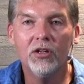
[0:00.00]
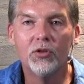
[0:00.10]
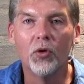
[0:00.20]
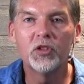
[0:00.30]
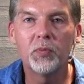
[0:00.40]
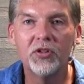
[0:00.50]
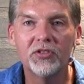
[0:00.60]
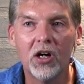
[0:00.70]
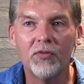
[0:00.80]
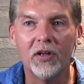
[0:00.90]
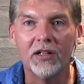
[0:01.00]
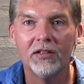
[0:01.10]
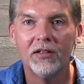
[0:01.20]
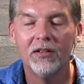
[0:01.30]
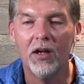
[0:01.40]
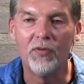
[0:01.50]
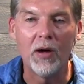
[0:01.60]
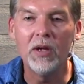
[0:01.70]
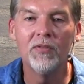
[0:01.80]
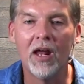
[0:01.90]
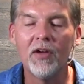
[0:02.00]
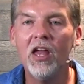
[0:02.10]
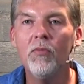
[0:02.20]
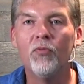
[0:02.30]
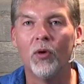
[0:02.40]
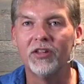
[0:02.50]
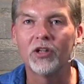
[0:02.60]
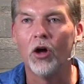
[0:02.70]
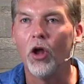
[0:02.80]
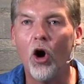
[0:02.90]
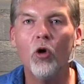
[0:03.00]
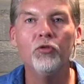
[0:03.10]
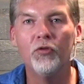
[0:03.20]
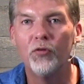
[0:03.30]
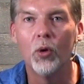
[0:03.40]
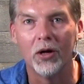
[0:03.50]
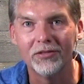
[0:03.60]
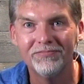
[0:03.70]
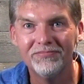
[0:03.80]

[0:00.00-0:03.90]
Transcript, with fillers: towards preserving. In fact, we even have a hymn for it. It's called Hold the Fort.